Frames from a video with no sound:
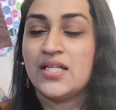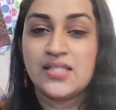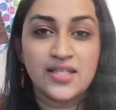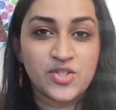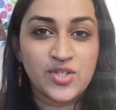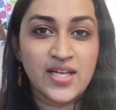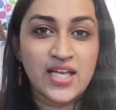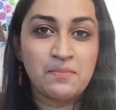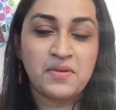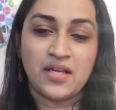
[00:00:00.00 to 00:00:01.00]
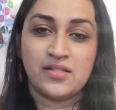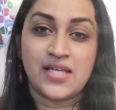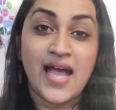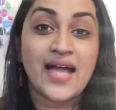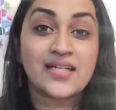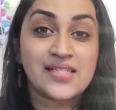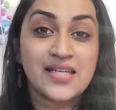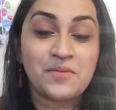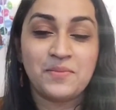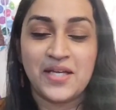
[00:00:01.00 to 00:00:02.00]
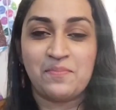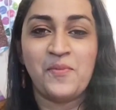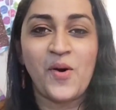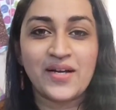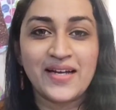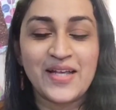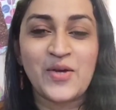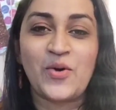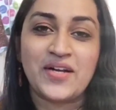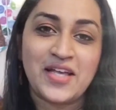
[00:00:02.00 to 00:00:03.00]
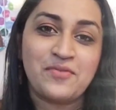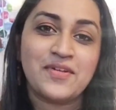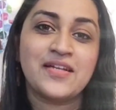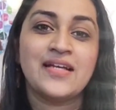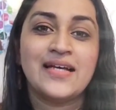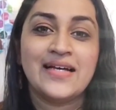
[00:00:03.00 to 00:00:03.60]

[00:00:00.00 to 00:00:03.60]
teaching, be it acting, be it modeling, or even